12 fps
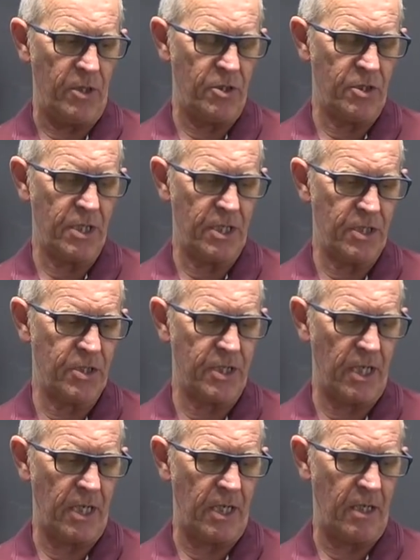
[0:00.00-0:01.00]
just going to
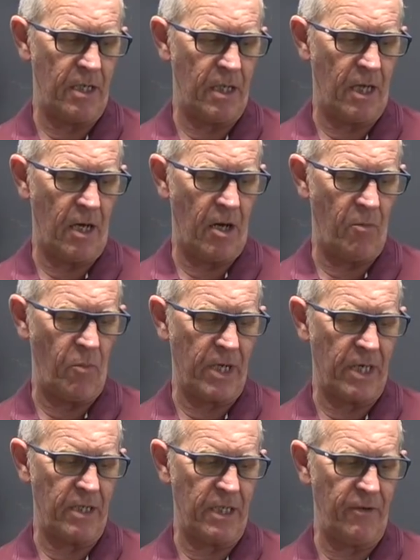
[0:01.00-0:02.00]
see, we're
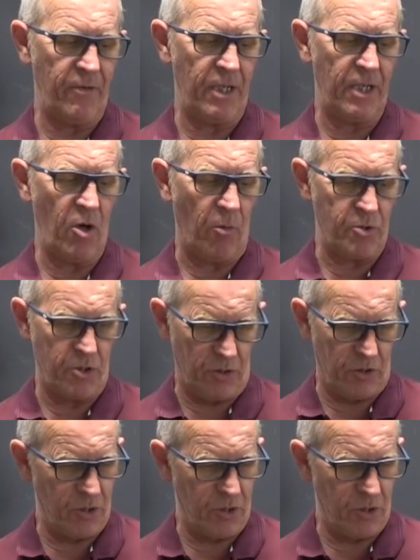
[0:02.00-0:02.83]
going to give it the option.